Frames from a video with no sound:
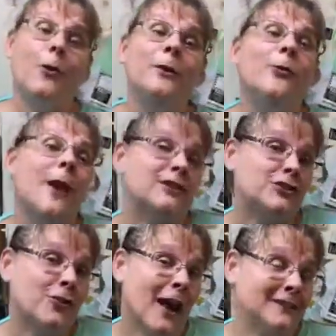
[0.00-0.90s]
open a
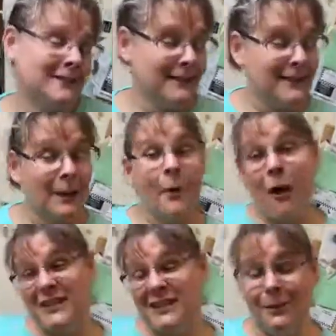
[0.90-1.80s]
restaurant because I'm
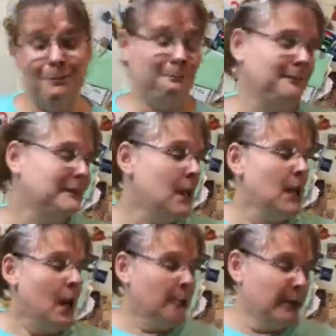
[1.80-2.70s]
awesome.
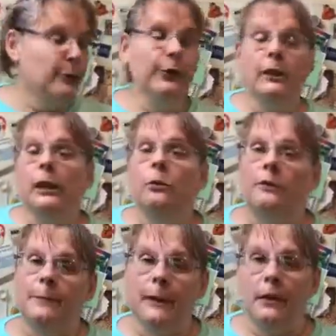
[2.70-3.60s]
But really it
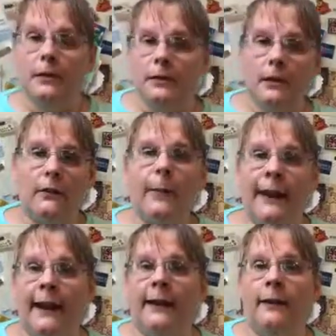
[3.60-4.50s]
was because of the
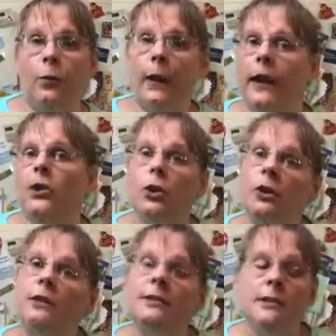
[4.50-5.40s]
pan and the way it
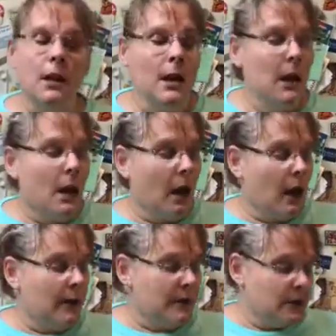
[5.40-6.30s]
cooks.
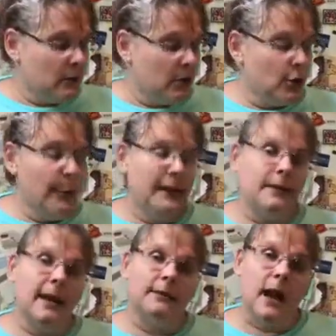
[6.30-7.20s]
The slow cooker
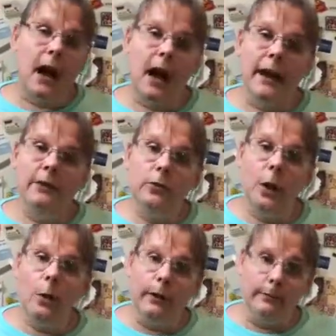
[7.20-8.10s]
base has high, low,